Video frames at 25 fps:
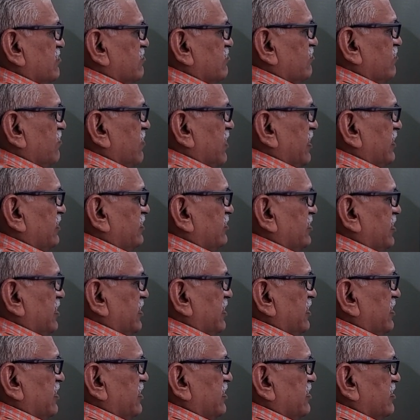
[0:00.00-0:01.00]
by
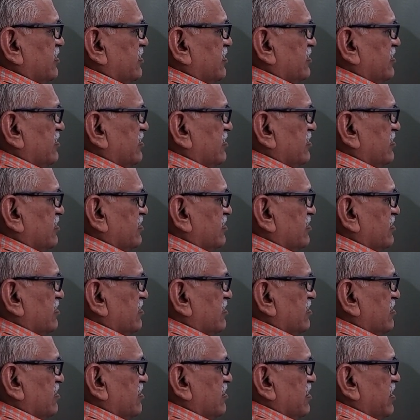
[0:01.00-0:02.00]
3
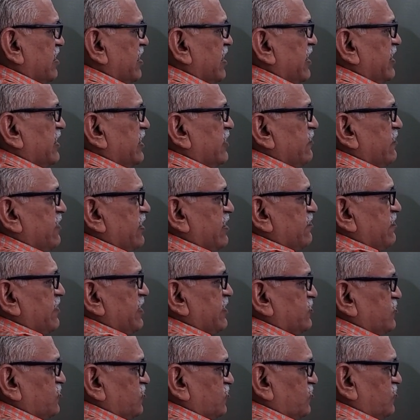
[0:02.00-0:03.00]
and divided
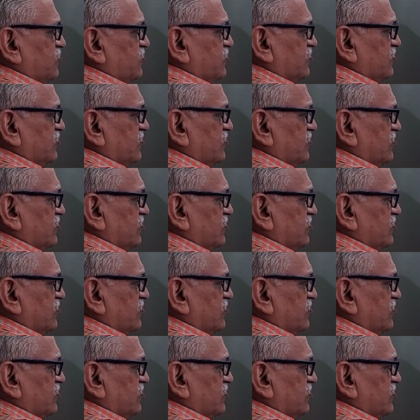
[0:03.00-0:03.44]
by 2.